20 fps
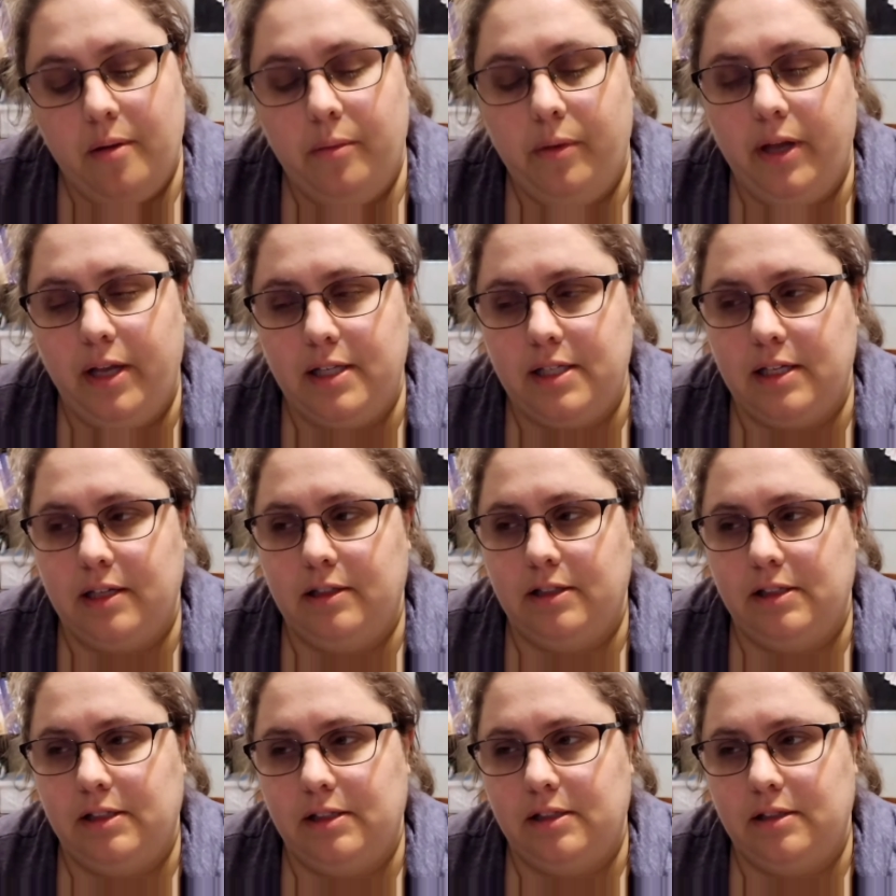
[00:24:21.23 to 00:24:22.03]
Plus,
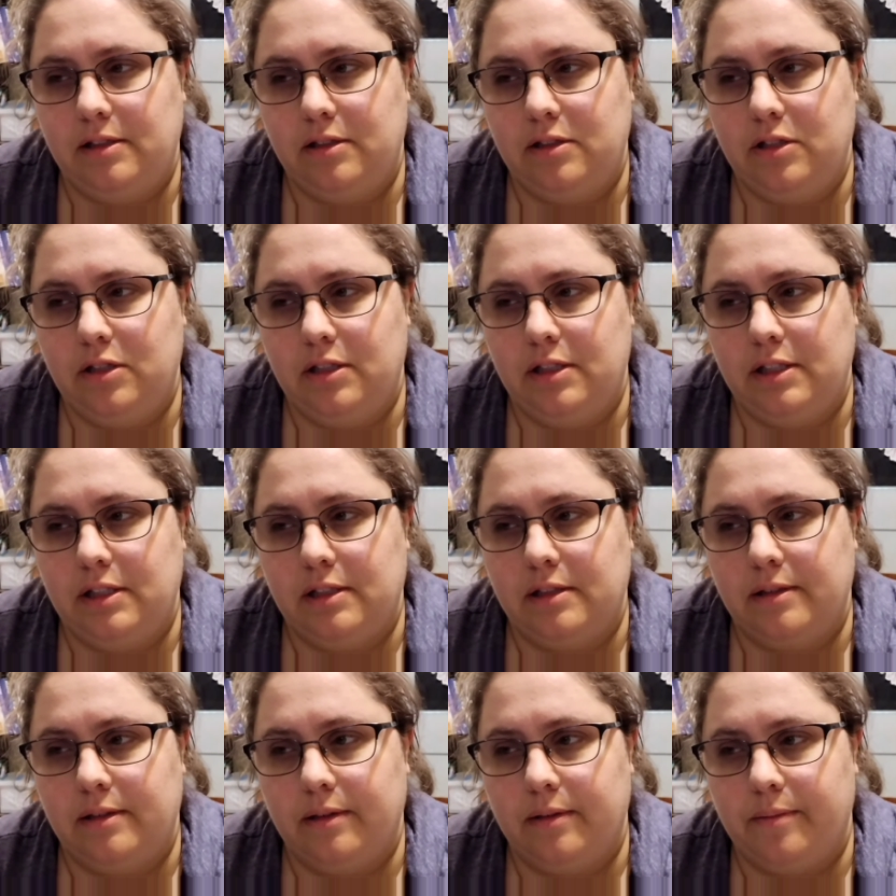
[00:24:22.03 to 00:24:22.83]
it's
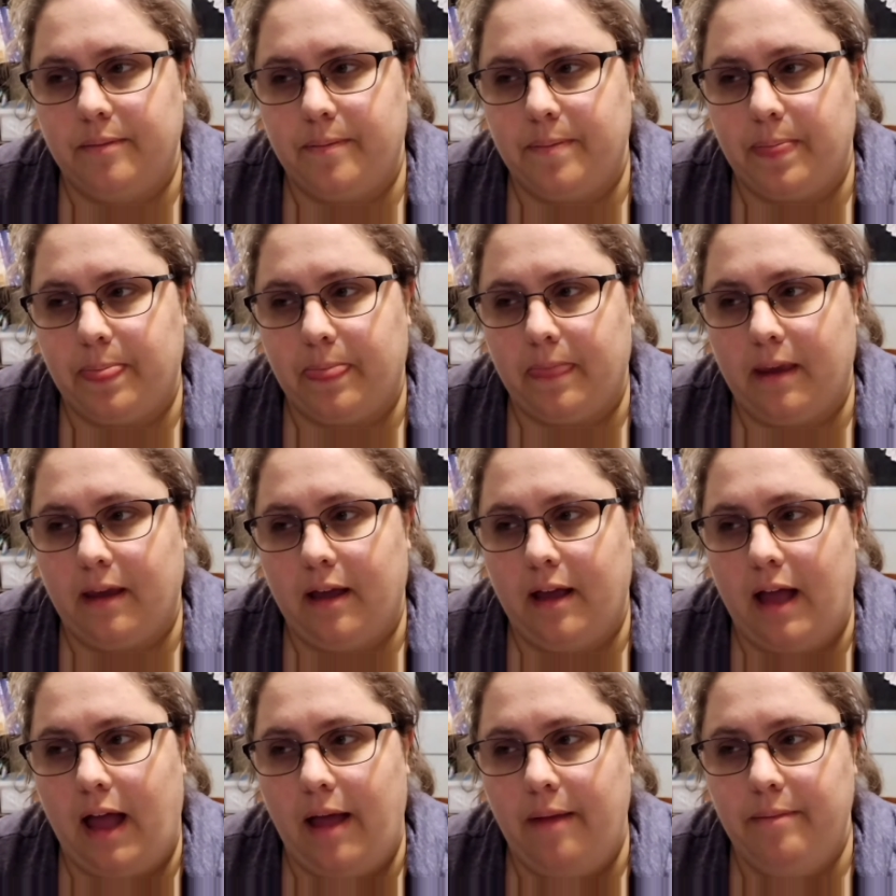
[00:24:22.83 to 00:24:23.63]
just,
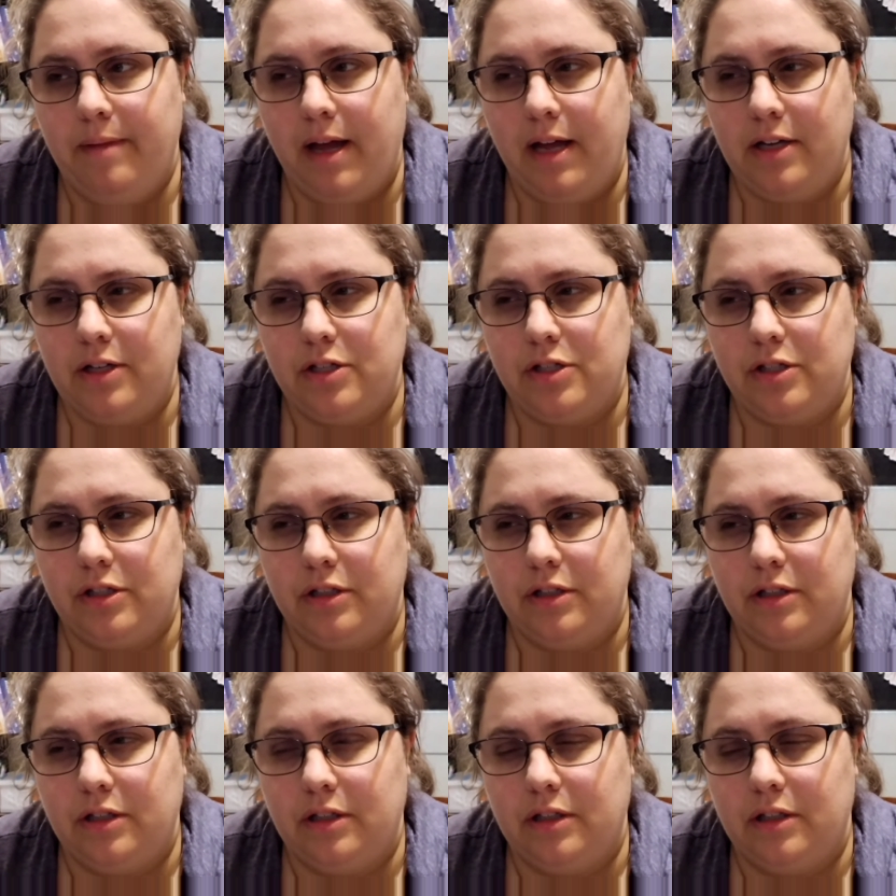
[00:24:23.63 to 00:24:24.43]
I'm not
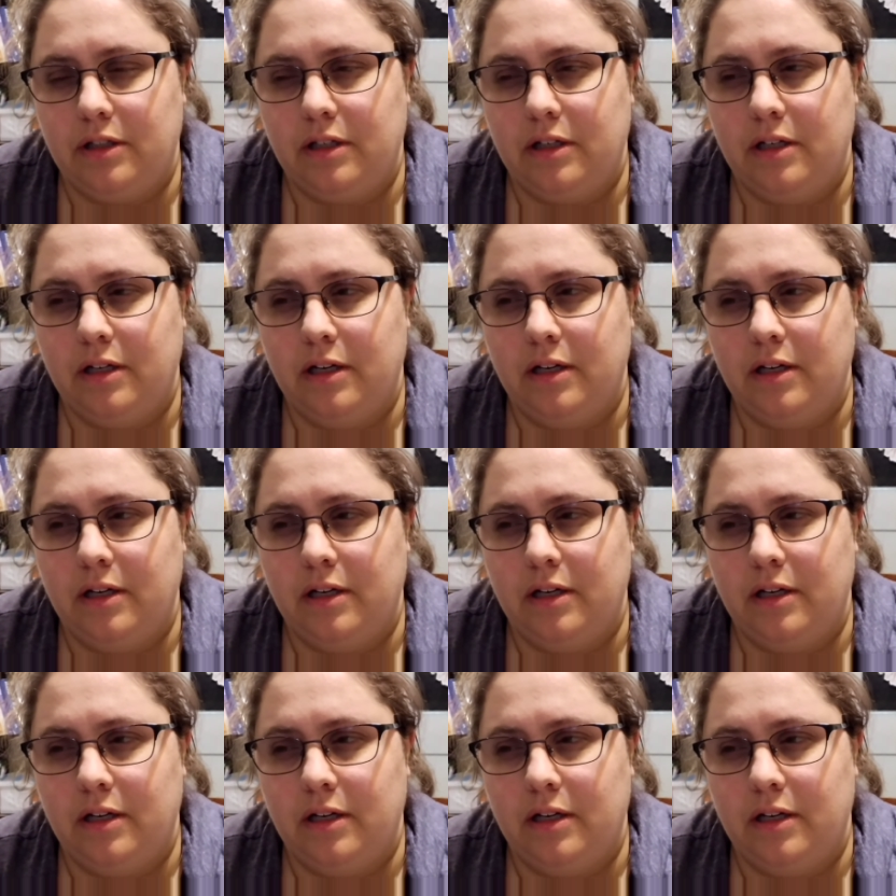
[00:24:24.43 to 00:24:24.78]
sure